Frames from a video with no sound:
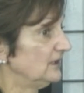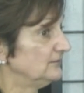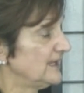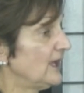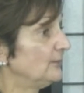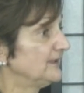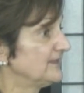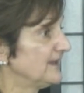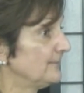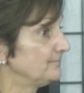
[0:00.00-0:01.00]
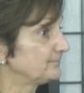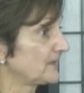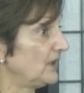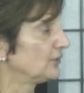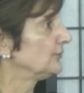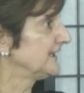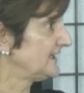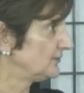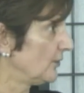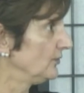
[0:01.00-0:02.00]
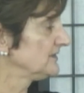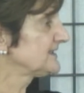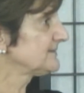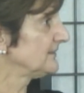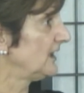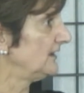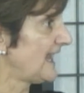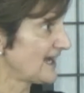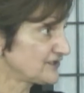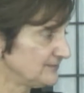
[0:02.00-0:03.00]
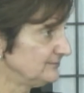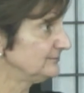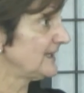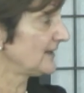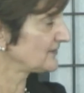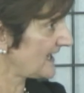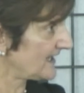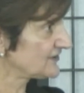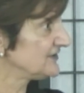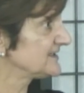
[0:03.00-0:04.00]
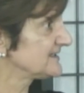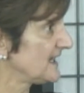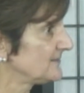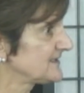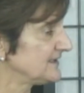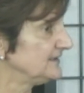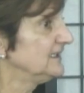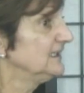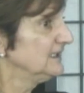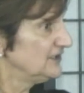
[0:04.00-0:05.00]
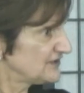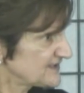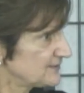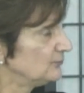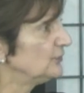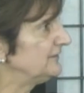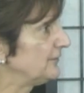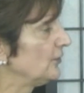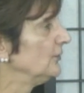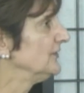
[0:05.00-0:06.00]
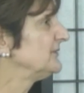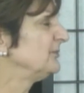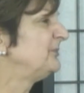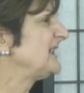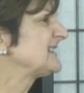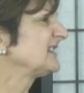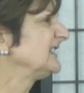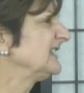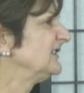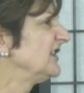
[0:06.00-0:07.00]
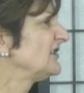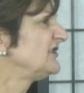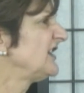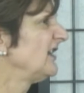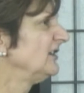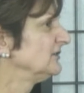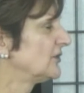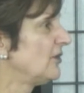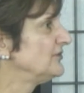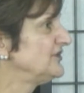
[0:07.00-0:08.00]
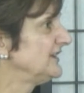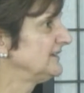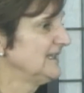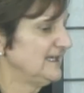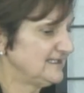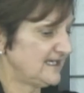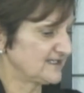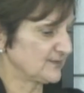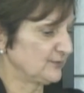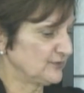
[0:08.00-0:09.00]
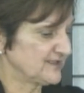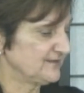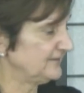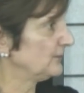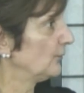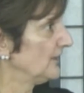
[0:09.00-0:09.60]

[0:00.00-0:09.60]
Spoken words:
helping them create goals, action steps, and just move forward. Basically, in a nutshell, coaching takes a person from where